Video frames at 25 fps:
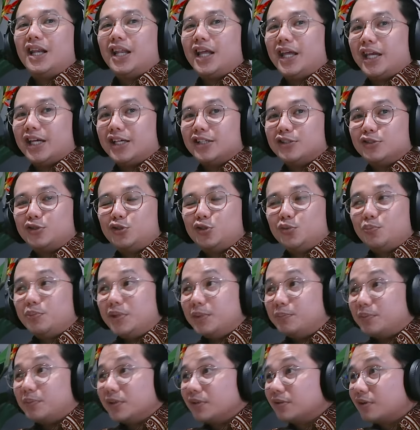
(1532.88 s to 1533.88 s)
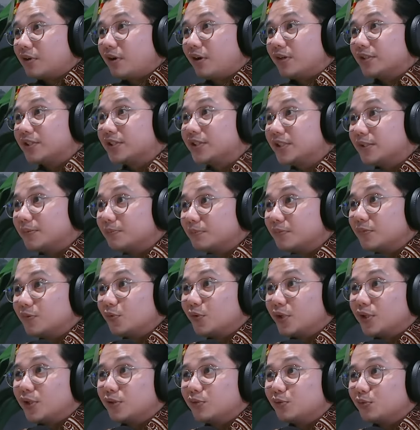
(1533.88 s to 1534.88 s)
Like, do people gossip
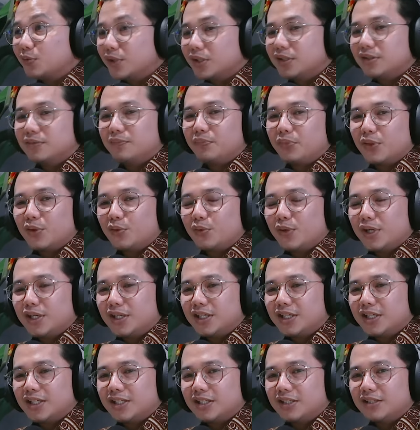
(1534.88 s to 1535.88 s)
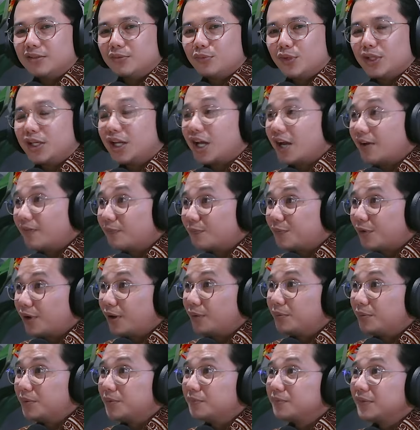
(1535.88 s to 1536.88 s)
when they have
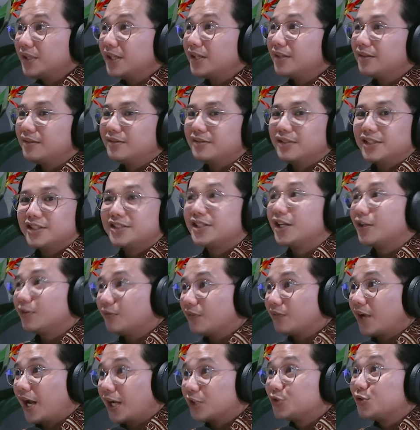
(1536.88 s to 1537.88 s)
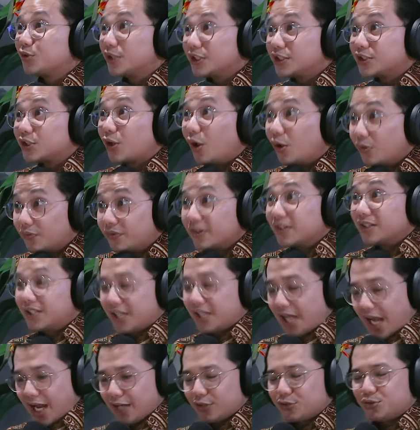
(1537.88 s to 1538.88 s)
problem and instead of solving
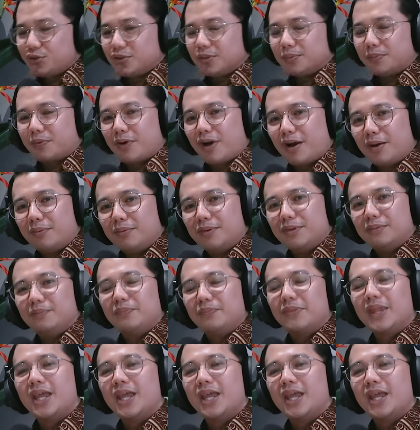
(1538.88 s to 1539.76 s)
the actual problem?